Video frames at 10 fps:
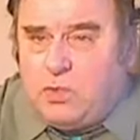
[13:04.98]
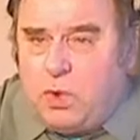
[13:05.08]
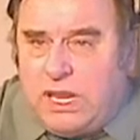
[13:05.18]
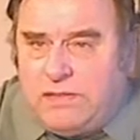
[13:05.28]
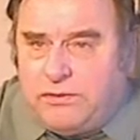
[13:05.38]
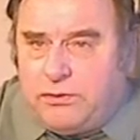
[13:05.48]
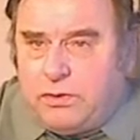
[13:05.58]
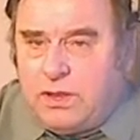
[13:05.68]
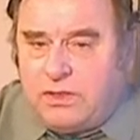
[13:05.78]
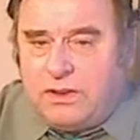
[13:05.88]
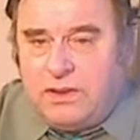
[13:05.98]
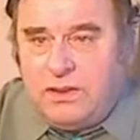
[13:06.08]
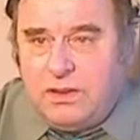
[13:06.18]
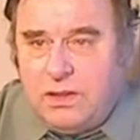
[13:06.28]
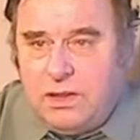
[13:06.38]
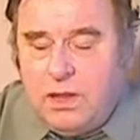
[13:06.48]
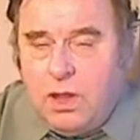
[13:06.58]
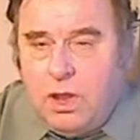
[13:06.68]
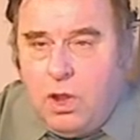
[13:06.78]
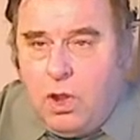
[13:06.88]
one evil for another.
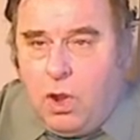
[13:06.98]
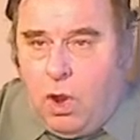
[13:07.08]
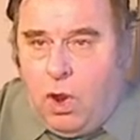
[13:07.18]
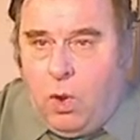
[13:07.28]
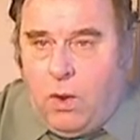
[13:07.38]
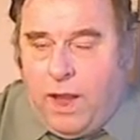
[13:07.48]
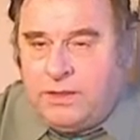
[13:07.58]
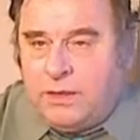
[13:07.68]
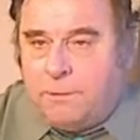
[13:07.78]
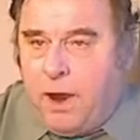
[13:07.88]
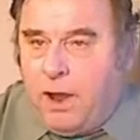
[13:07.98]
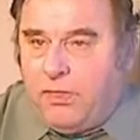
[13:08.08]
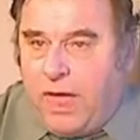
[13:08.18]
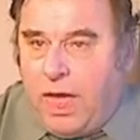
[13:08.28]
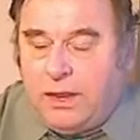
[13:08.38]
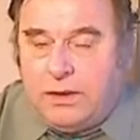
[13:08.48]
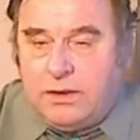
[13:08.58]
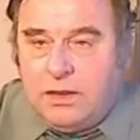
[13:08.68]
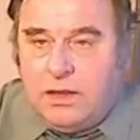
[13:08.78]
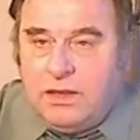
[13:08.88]
Oh, end apartheid.
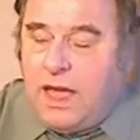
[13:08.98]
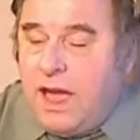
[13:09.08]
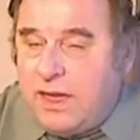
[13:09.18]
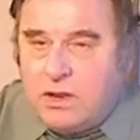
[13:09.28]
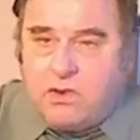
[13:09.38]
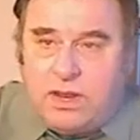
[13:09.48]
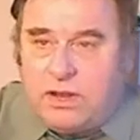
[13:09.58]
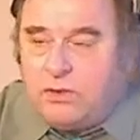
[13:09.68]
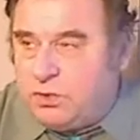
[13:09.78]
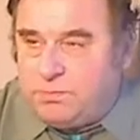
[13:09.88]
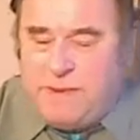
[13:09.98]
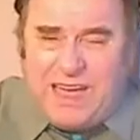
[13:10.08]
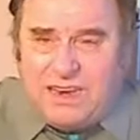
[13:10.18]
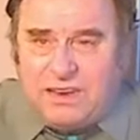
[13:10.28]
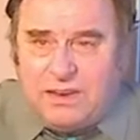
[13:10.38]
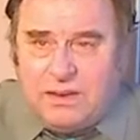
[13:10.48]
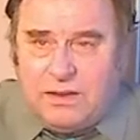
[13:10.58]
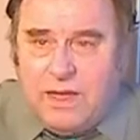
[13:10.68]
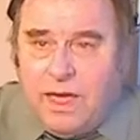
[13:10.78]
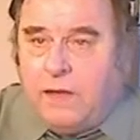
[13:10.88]
Yeah, I agree, it was bad.
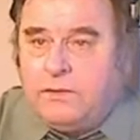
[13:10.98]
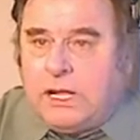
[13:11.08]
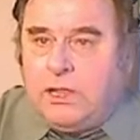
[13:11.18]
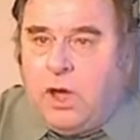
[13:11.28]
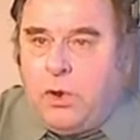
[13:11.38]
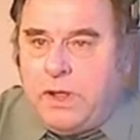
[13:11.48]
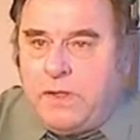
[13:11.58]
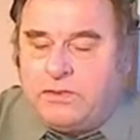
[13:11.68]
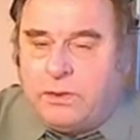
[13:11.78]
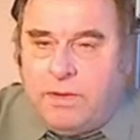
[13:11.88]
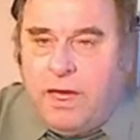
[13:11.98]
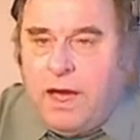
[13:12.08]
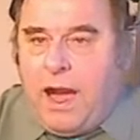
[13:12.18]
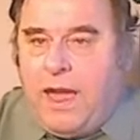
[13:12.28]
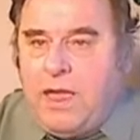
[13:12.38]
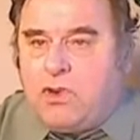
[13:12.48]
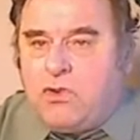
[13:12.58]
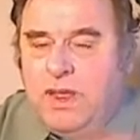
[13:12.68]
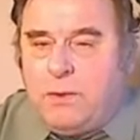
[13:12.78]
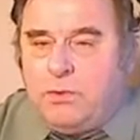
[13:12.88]
End colonialism. I
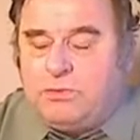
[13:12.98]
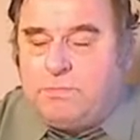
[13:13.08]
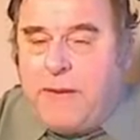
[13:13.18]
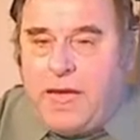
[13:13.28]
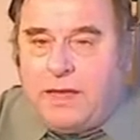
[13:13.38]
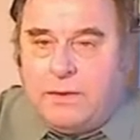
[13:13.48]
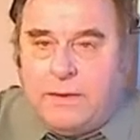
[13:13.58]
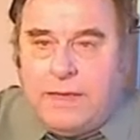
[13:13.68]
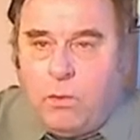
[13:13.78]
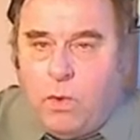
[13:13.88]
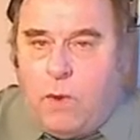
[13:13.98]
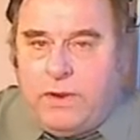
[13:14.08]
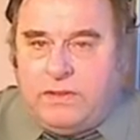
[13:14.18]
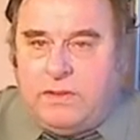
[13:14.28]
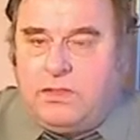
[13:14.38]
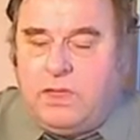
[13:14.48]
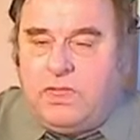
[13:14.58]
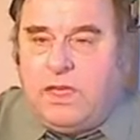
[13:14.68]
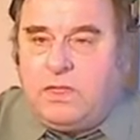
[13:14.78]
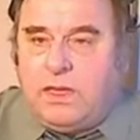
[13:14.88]
agree, it was bad. What we did to
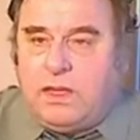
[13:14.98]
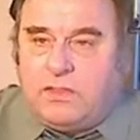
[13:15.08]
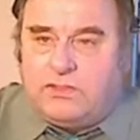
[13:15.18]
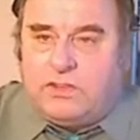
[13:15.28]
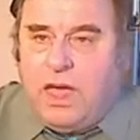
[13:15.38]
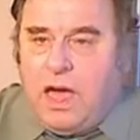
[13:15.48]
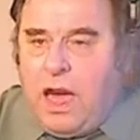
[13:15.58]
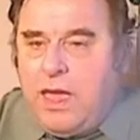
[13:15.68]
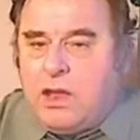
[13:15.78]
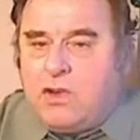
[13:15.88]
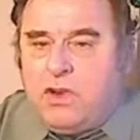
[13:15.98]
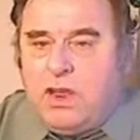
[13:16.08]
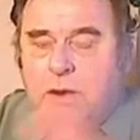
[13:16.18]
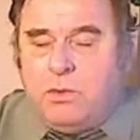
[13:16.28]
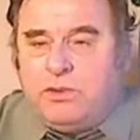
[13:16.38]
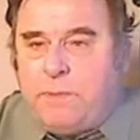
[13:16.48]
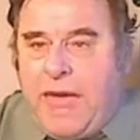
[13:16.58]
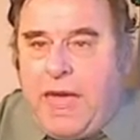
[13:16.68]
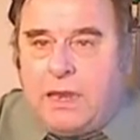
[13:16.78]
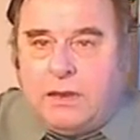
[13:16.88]
the Indians. I agree, it was
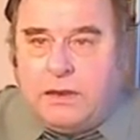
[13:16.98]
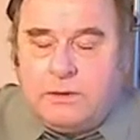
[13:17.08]
bad.